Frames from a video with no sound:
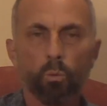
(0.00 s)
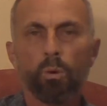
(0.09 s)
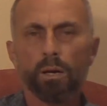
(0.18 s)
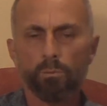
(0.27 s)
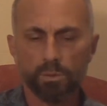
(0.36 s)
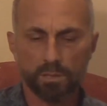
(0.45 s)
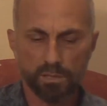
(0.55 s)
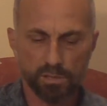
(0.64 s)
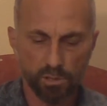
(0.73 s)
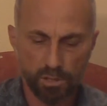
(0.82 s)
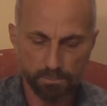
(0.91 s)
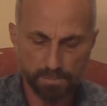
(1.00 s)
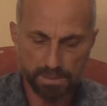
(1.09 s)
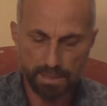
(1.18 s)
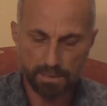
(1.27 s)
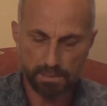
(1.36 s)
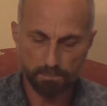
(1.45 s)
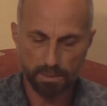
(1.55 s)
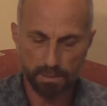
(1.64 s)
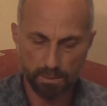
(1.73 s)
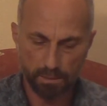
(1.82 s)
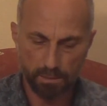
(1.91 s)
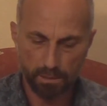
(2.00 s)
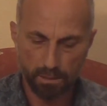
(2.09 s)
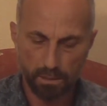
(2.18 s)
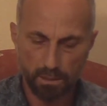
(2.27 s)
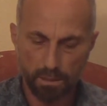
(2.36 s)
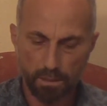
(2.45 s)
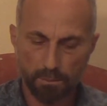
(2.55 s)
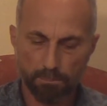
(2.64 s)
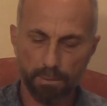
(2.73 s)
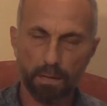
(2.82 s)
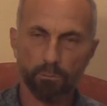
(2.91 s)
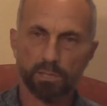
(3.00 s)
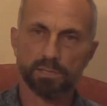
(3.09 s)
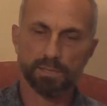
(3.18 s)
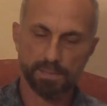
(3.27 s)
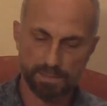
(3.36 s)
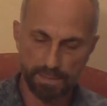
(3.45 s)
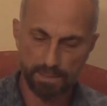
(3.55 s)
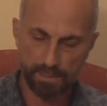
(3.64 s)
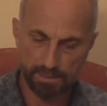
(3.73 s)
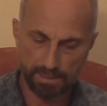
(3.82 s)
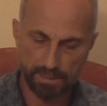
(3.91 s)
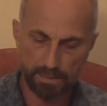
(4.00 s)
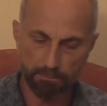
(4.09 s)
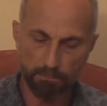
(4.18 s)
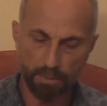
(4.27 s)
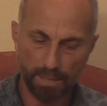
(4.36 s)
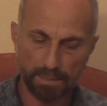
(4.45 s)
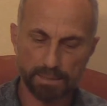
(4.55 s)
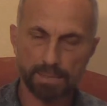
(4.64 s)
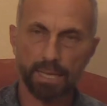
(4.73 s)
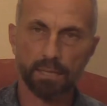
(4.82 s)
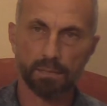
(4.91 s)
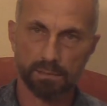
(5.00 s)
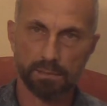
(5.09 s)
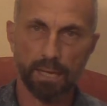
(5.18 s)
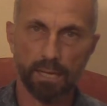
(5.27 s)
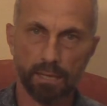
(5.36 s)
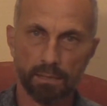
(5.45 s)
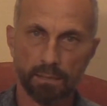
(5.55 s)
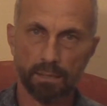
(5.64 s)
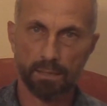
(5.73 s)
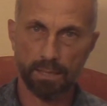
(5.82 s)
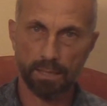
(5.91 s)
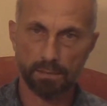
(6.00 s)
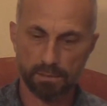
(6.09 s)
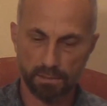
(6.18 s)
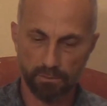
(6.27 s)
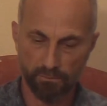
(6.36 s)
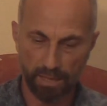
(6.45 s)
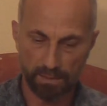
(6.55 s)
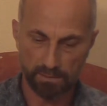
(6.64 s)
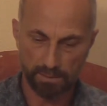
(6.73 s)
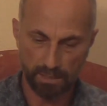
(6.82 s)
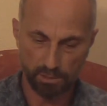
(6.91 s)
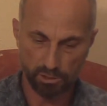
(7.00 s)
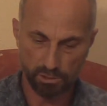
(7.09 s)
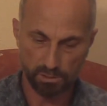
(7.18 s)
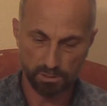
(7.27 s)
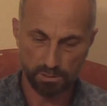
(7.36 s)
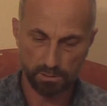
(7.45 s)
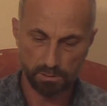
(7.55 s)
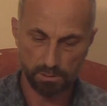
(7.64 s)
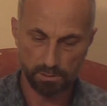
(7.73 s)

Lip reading: what would the circumstance be by which the CDC might take a stand against vaccinations?